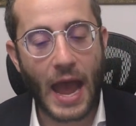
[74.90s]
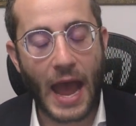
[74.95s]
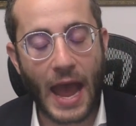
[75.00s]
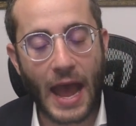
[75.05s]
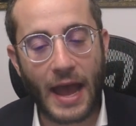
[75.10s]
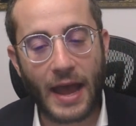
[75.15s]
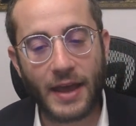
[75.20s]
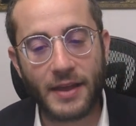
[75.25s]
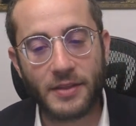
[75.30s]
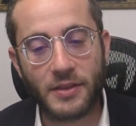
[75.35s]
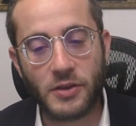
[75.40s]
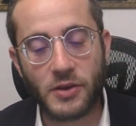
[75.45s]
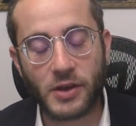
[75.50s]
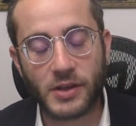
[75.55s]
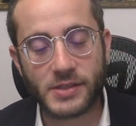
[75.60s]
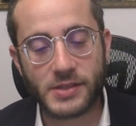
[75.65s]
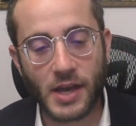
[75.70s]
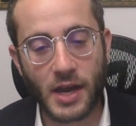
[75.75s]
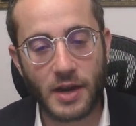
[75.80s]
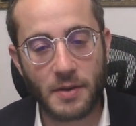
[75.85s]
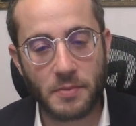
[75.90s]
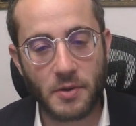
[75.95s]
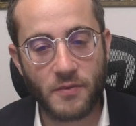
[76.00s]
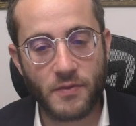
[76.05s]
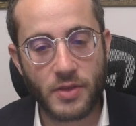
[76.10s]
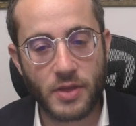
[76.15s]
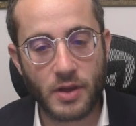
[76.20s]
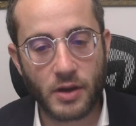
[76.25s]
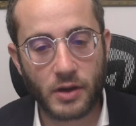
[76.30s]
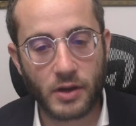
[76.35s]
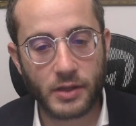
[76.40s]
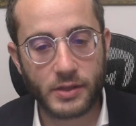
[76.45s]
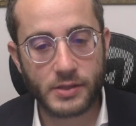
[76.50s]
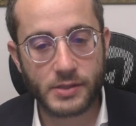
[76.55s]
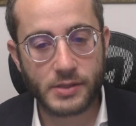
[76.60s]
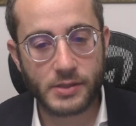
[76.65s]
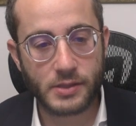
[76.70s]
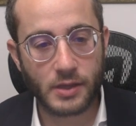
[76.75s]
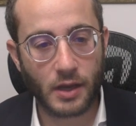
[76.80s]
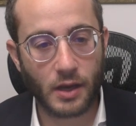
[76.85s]
And you could sign up over there, and
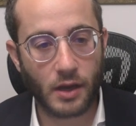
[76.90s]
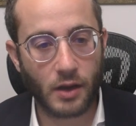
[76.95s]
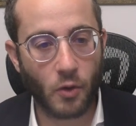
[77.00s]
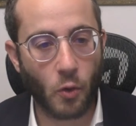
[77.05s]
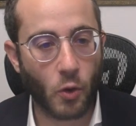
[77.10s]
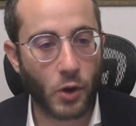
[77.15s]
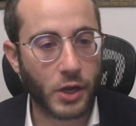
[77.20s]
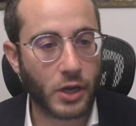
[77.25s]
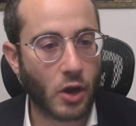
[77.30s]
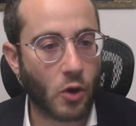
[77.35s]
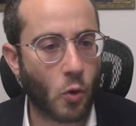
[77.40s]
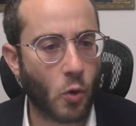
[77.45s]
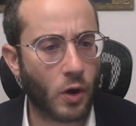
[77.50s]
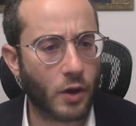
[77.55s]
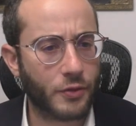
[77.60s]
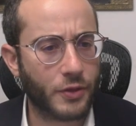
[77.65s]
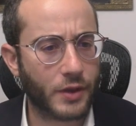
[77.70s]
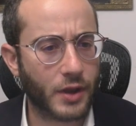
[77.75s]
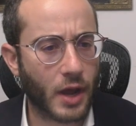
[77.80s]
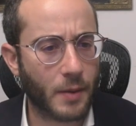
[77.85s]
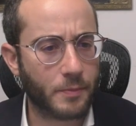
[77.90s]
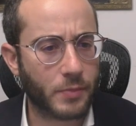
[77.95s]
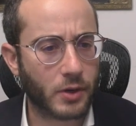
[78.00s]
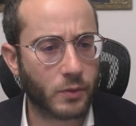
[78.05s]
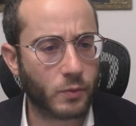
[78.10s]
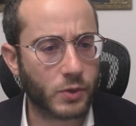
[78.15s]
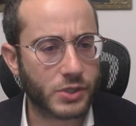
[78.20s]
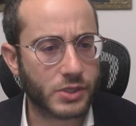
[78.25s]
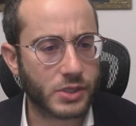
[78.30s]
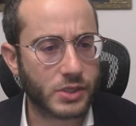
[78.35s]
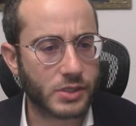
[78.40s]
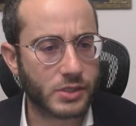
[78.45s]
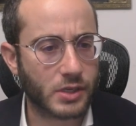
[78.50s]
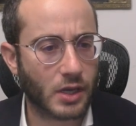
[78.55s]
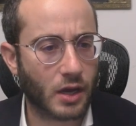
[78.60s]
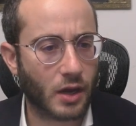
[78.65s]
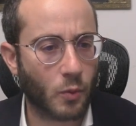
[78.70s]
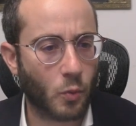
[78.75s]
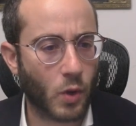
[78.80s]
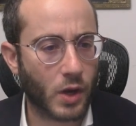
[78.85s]
it's, uh, or you could call the number, which is
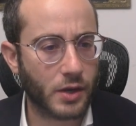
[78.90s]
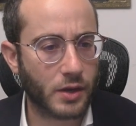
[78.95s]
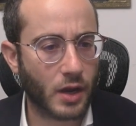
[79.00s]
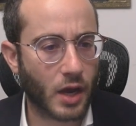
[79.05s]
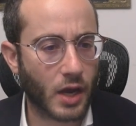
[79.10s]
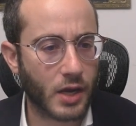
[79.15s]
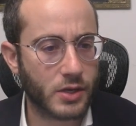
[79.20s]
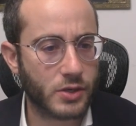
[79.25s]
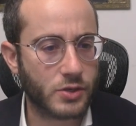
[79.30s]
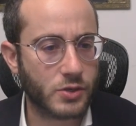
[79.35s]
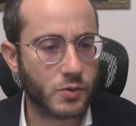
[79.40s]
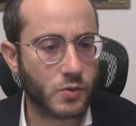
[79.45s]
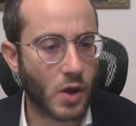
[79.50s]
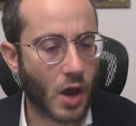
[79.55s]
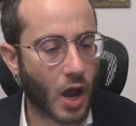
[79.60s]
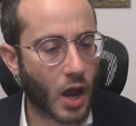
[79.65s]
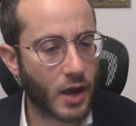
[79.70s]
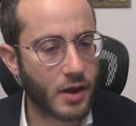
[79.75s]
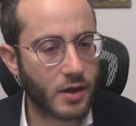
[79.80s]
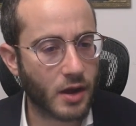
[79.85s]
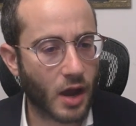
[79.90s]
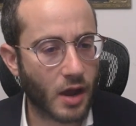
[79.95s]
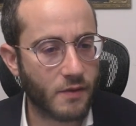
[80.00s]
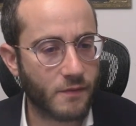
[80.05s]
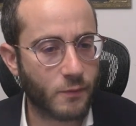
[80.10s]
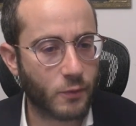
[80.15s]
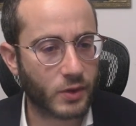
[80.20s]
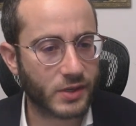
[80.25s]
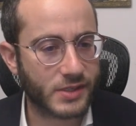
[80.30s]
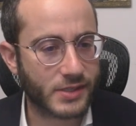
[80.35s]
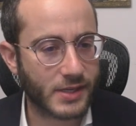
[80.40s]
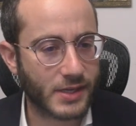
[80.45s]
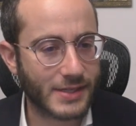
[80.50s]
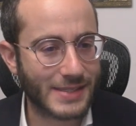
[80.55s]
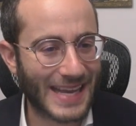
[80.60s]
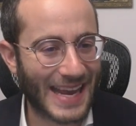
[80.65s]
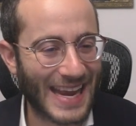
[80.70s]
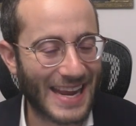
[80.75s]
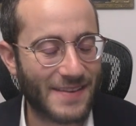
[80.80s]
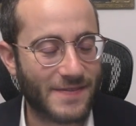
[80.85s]
uh, one nine two nine nine four
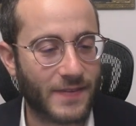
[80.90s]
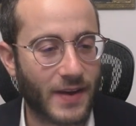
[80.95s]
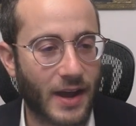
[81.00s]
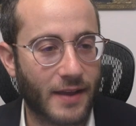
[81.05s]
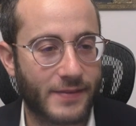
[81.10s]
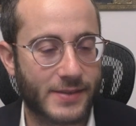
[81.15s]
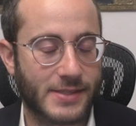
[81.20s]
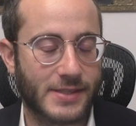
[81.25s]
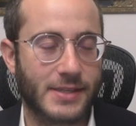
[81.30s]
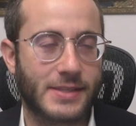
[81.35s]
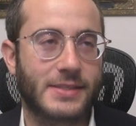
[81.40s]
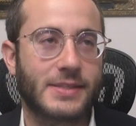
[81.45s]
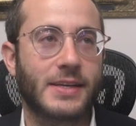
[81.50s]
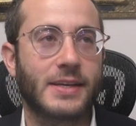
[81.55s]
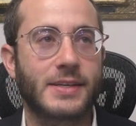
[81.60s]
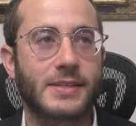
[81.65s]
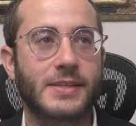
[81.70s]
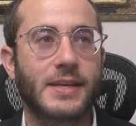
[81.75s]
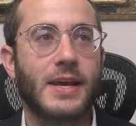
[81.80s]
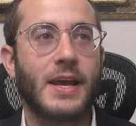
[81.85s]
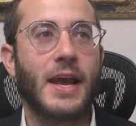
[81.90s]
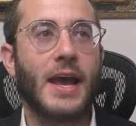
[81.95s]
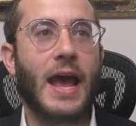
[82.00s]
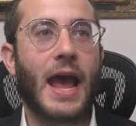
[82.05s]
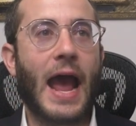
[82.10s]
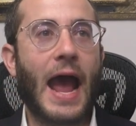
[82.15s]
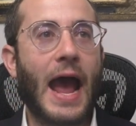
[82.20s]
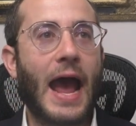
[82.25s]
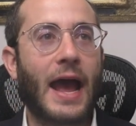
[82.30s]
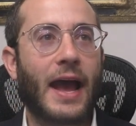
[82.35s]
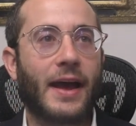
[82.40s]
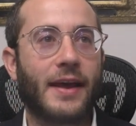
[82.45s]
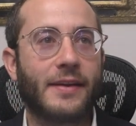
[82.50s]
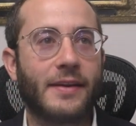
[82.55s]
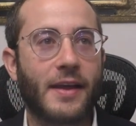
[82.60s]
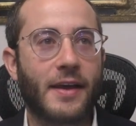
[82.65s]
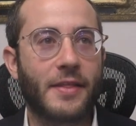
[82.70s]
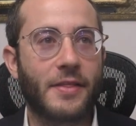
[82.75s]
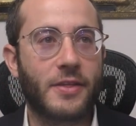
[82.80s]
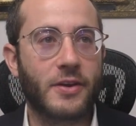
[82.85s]
six eight five six six. 946 8566
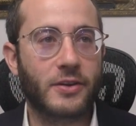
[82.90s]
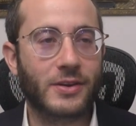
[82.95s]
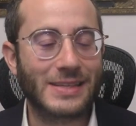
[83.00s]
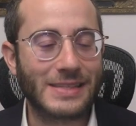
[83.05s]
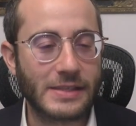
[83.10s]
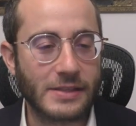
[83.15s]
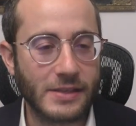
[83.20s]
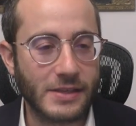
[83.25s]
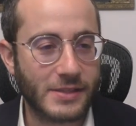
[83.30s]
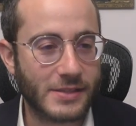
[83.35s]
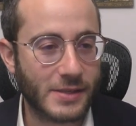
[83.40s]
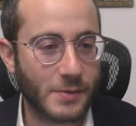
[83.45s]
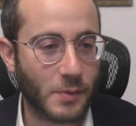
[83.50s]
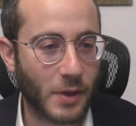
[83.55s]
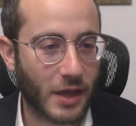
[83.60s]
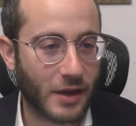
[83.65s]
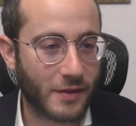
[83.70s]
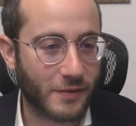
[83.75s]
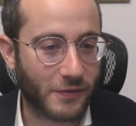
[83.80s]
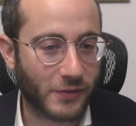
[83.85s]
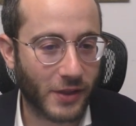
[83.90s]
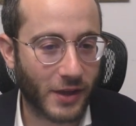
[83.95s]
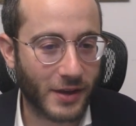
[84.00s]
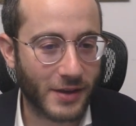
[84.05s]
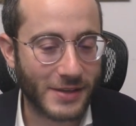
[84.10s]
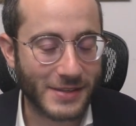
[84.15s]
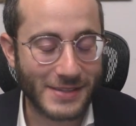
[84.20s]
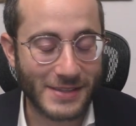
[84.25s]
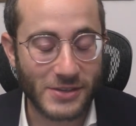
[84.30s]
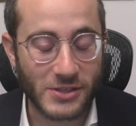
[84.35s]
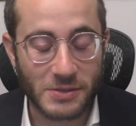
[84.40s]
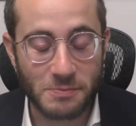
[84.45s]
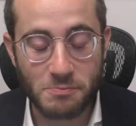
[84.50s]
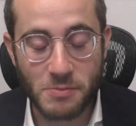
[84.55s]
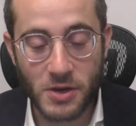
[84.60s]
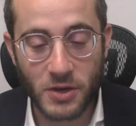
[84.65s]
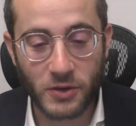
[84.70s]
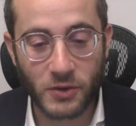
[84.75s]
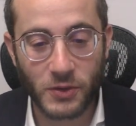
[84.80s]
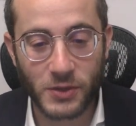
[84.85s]
and there is nisim and iflais, there's
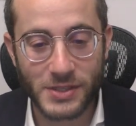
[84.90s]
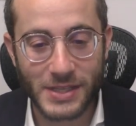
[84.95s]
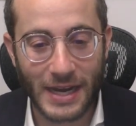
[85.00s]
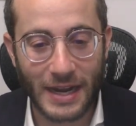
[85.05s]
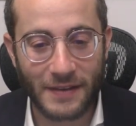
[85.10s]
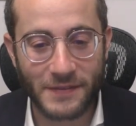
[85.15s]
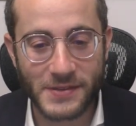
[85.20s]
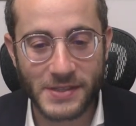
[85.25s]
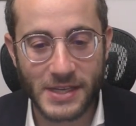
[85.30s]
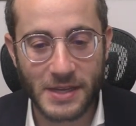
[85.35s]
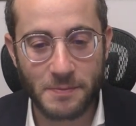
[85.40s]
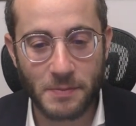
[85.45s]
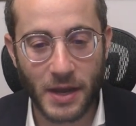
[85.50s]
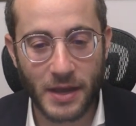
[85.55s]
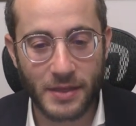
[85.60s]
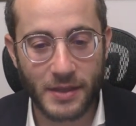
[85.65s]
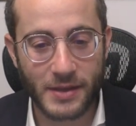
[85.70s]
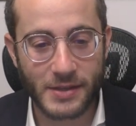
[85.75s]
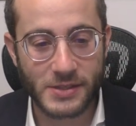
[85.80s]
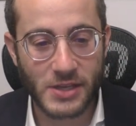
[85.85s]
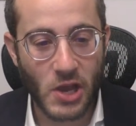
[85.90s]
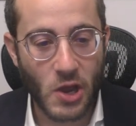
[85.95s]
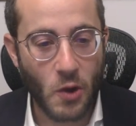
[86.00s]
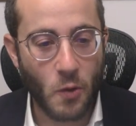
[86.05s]
miracles that I've seen by this,